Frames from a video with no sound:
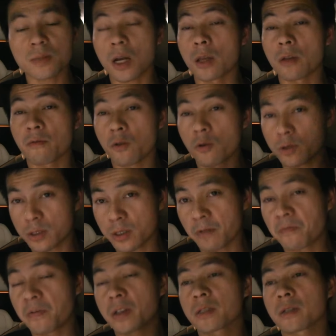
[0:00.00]
And of course, they
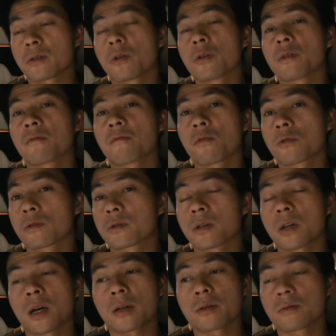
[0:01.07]
fixed it under warranty.
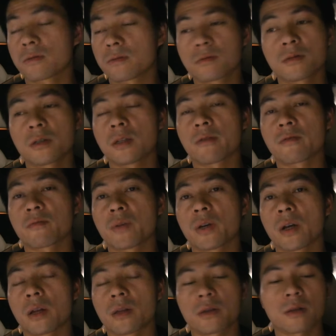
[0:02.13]
I had didn't have to
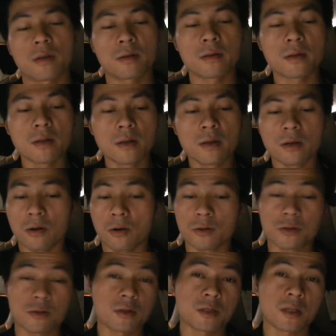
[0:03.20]
pay anything.
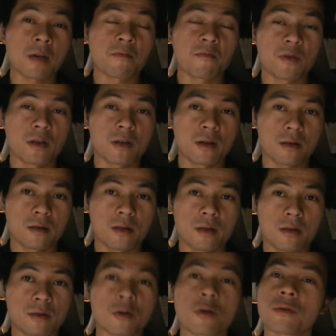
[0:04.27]
Also the same with uh,
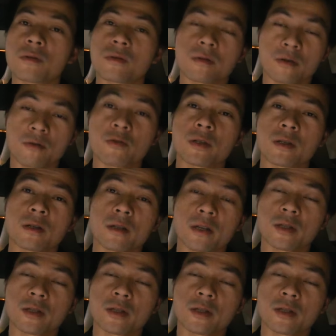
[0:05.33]
the non-critical